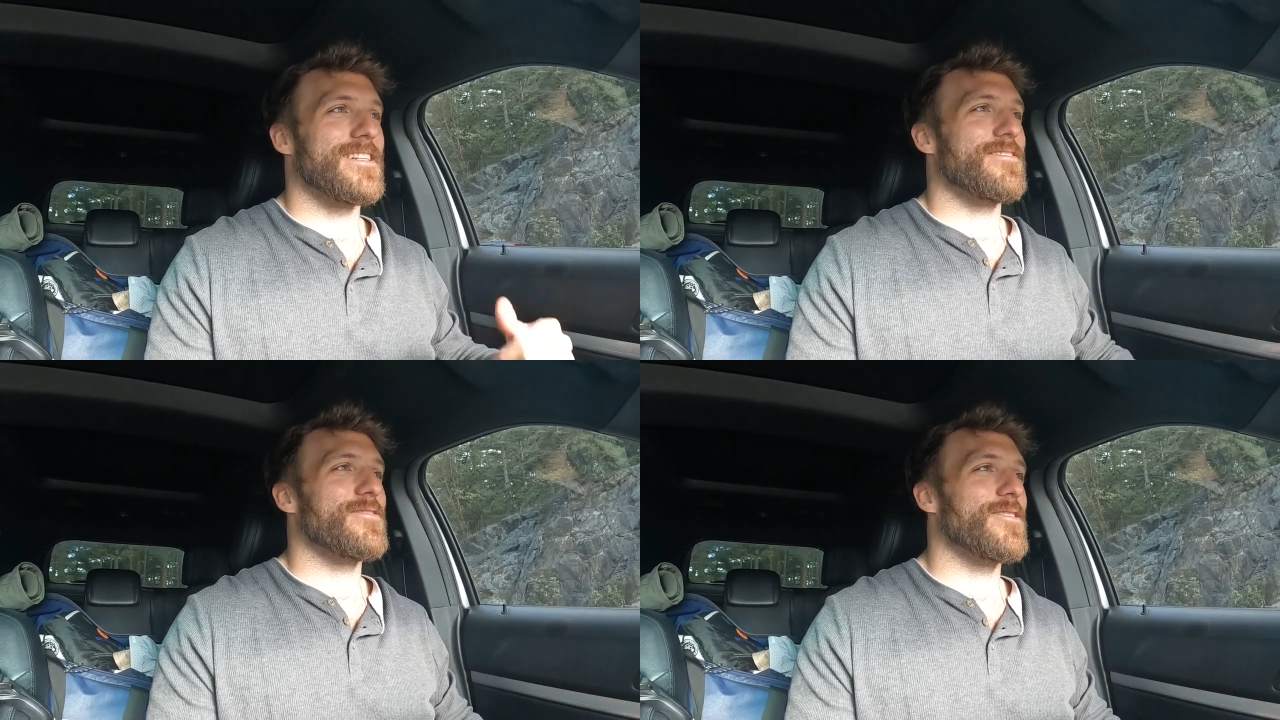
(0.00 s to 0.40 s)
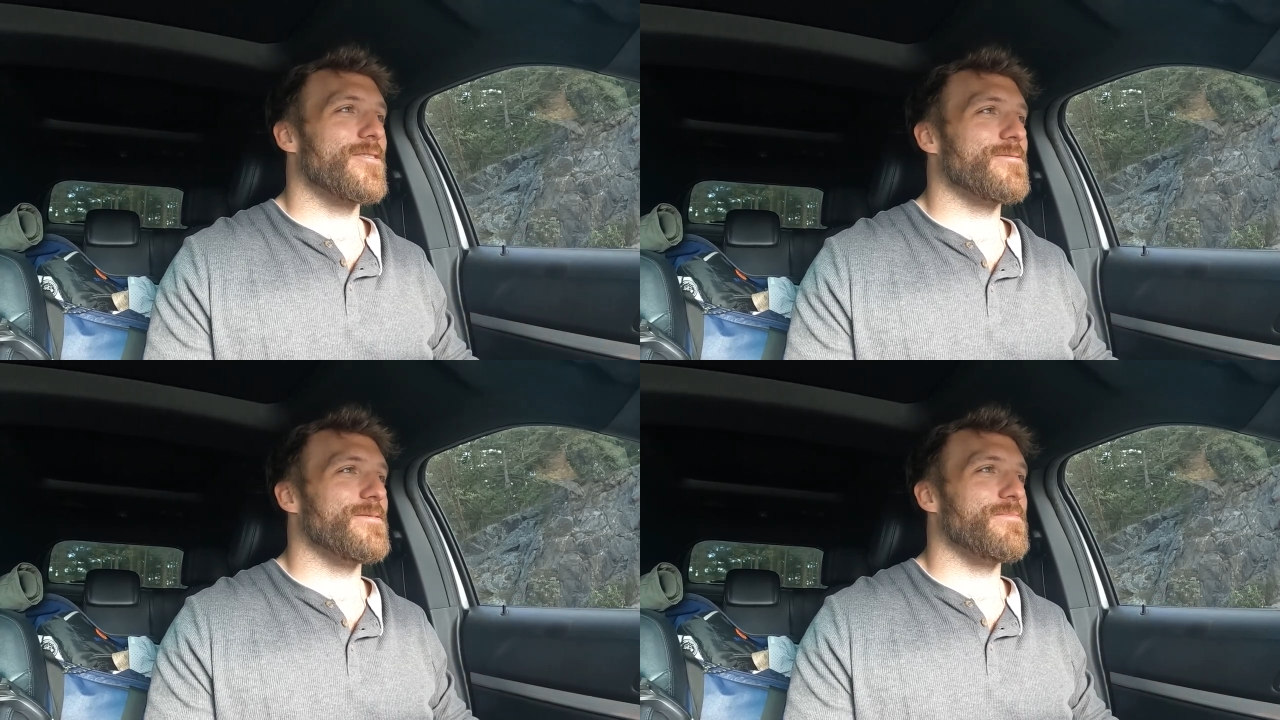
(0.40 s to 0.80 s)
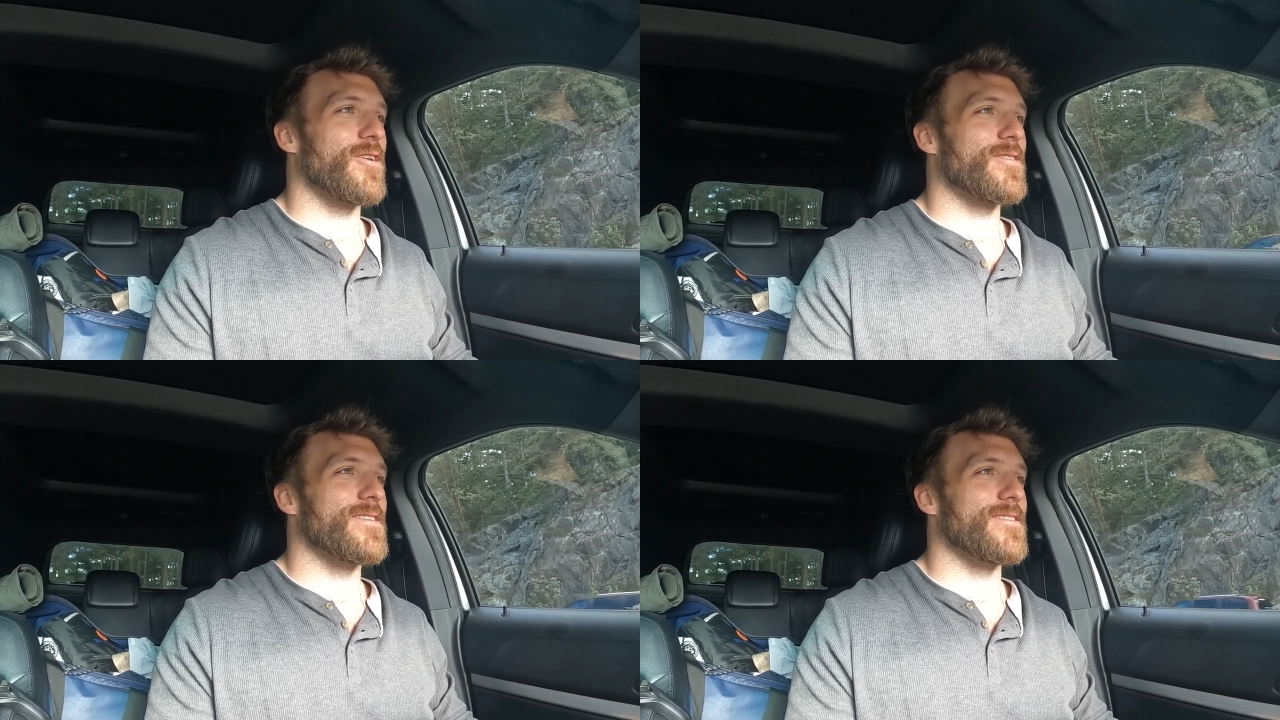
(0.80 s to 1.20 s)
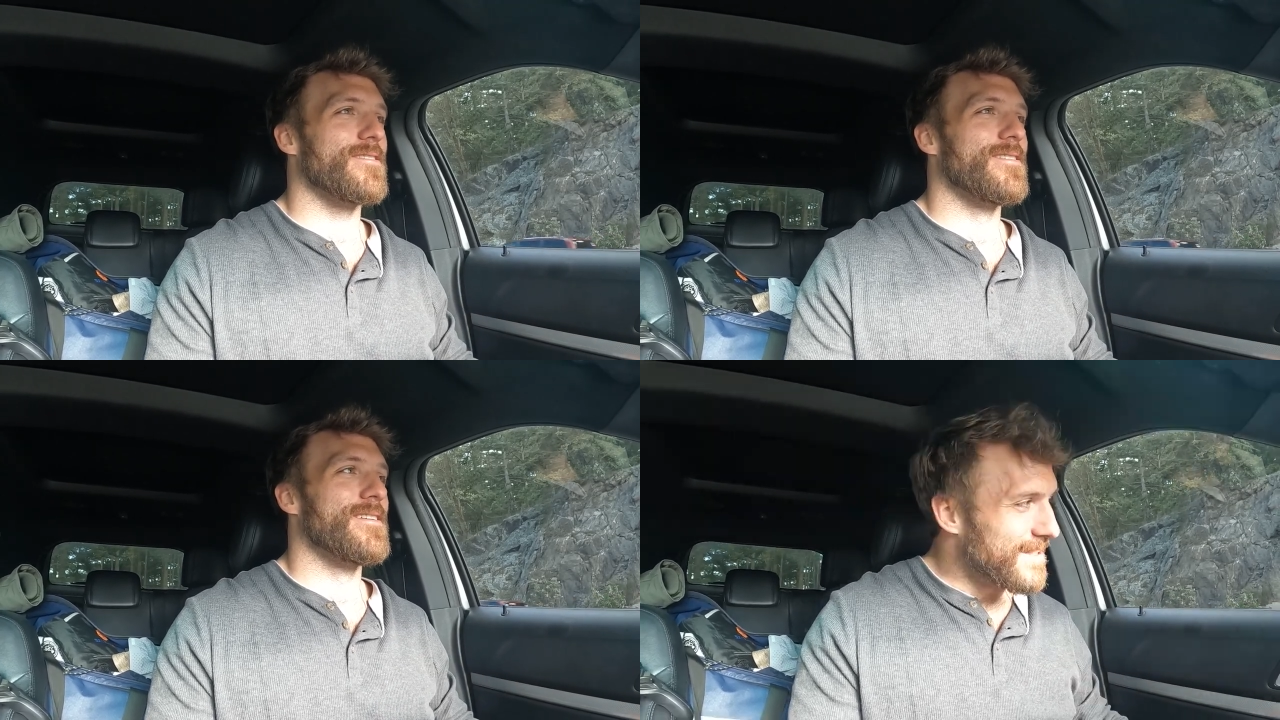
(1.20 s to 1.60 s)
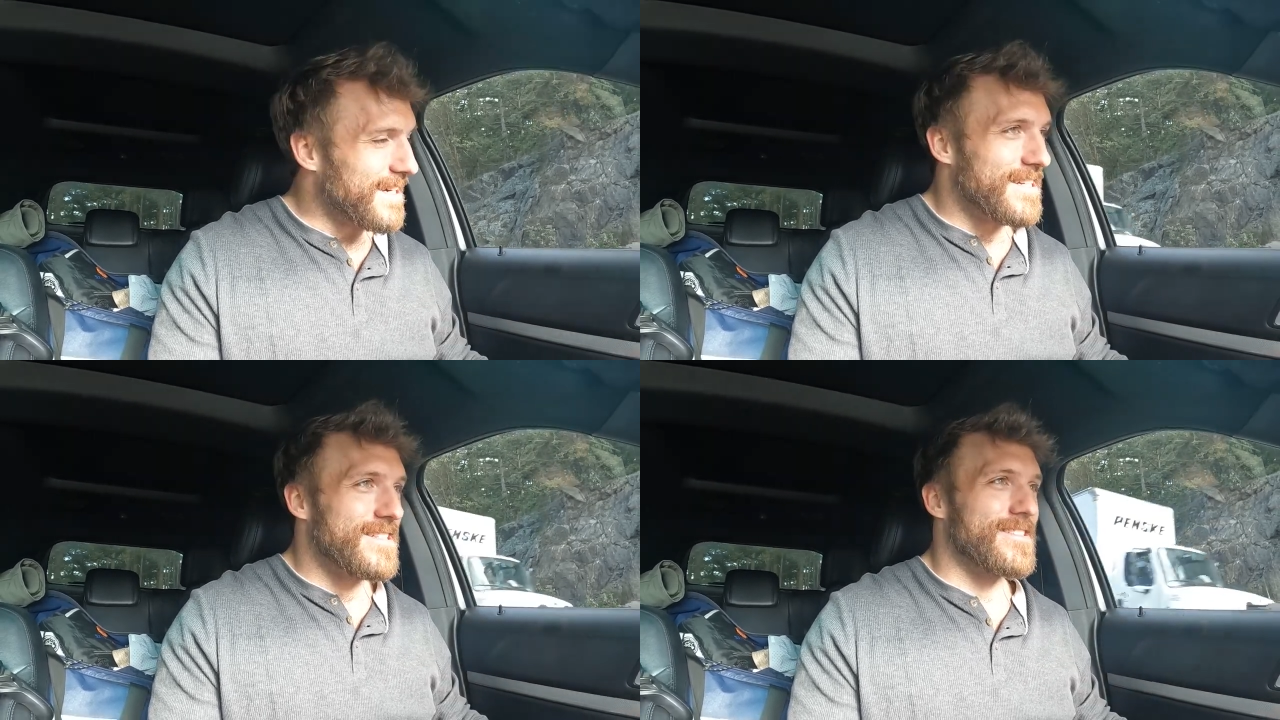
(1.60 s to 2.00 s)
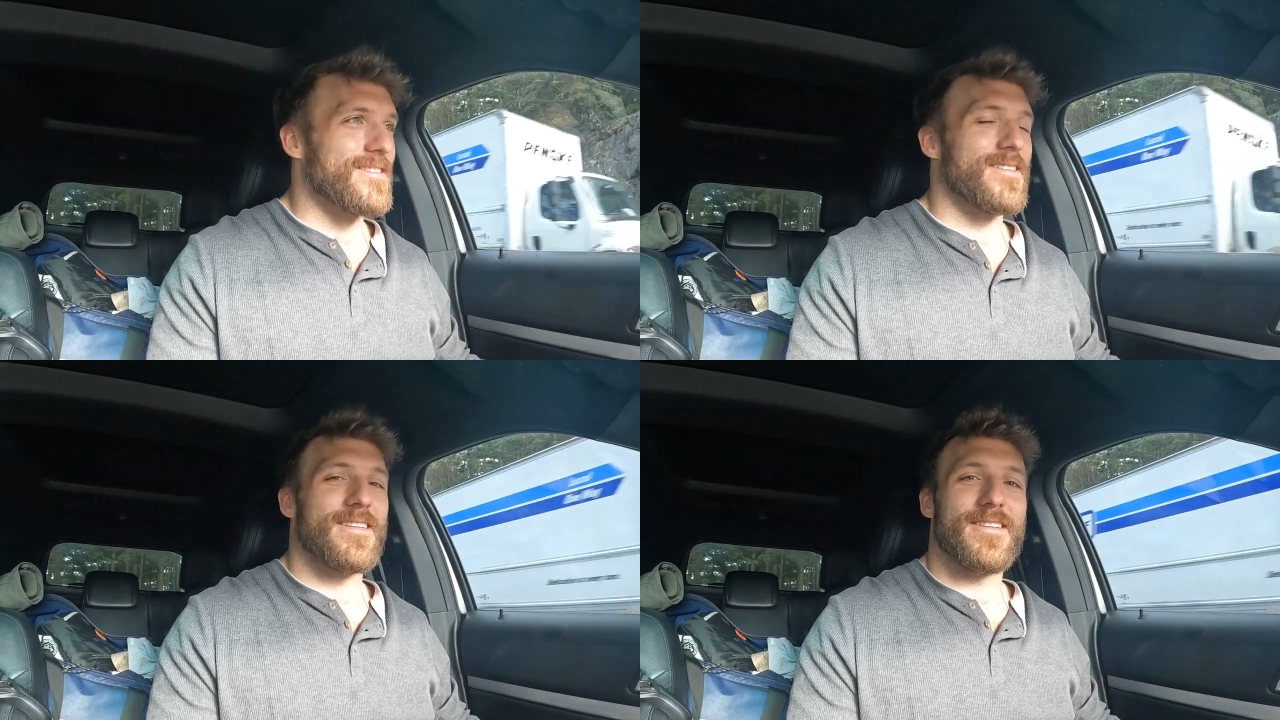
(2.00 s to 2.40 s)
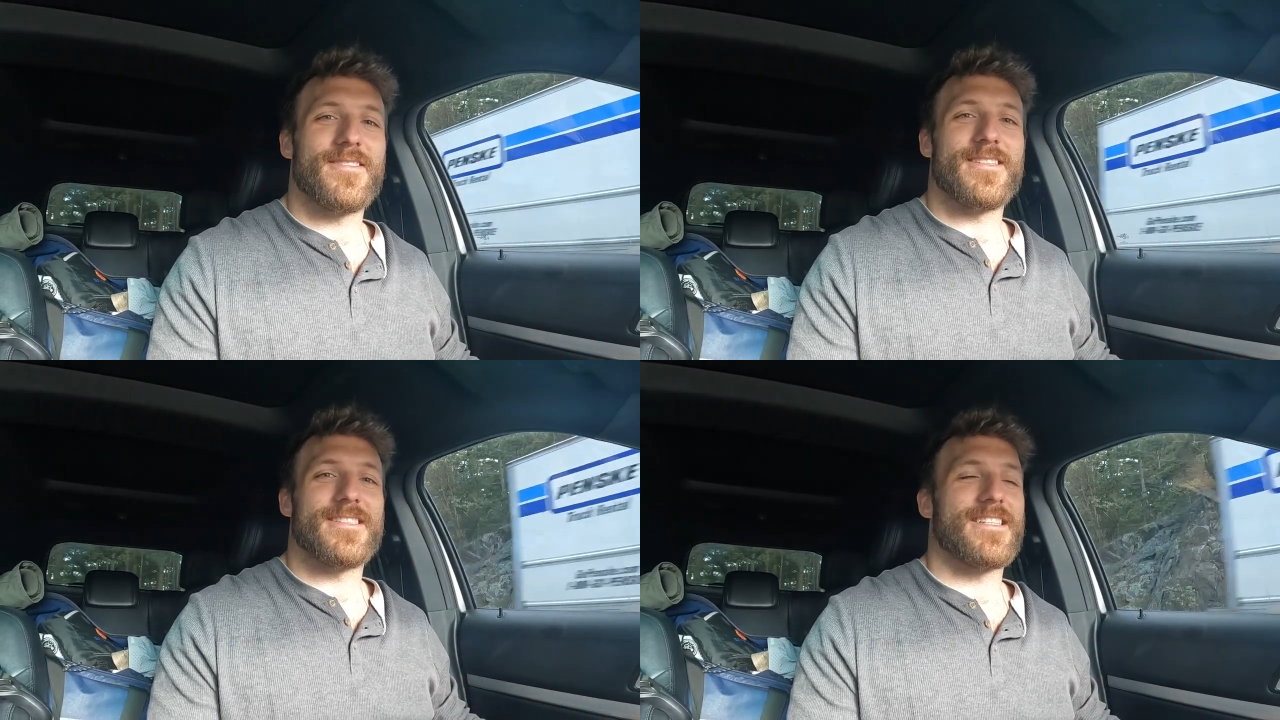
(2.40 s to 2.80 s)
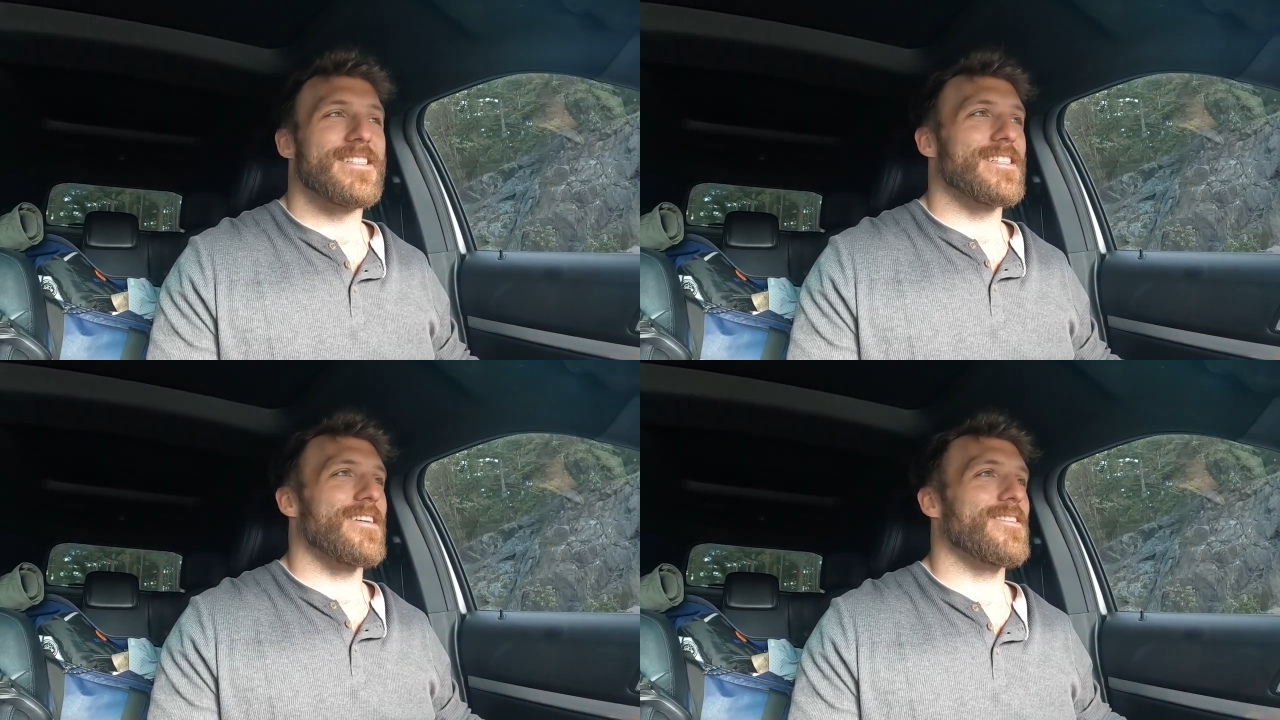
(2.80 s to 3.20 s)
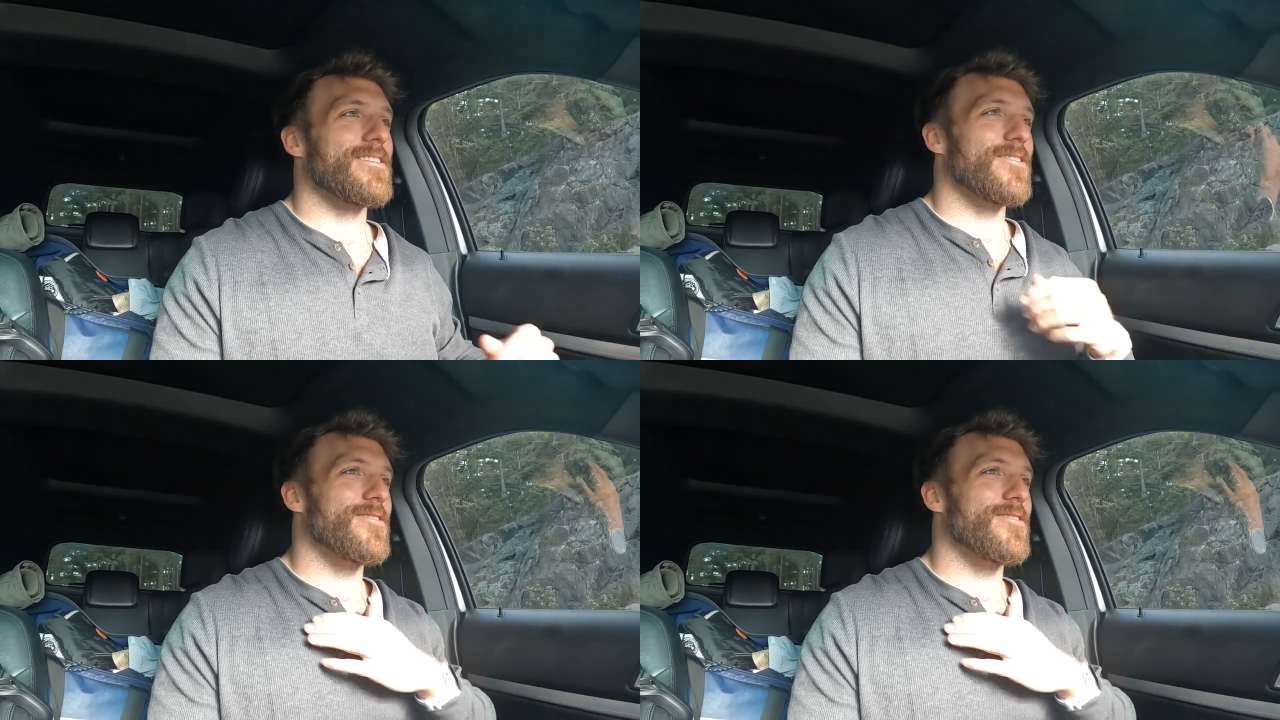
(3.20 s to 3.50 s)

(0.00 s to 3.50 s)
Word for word: Didn't even notice me parked here. That is hilarious that he's out here